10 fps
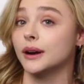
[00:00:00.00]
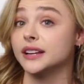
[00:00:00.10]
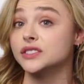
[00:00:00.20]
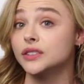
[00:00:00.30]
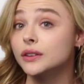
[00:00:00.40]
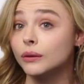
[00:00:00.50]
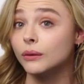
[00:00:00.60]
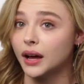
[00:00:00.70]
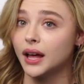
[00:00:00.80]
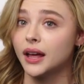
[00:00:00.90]
I do.
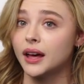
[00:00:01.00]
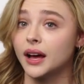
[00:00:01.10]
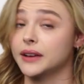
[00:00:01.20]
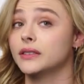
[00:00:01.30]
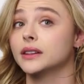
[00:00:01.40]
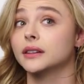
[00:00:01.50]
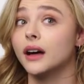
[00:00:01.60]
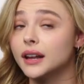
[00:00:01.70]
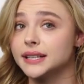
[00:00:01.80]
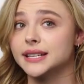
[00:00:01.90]
I have a
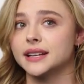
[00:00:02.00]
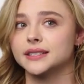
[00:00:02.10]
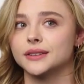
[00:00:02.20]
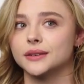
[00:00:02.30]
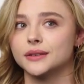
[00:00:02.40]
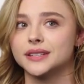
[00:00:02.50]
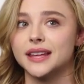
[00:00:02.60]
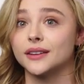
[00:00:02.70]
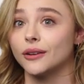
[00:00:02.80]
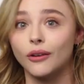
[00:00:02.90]
lot of tattoos,
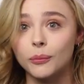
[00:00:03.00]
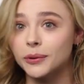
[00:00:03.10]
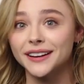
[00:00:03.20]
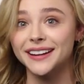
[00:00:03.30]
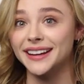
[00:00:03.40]
and they're all pretty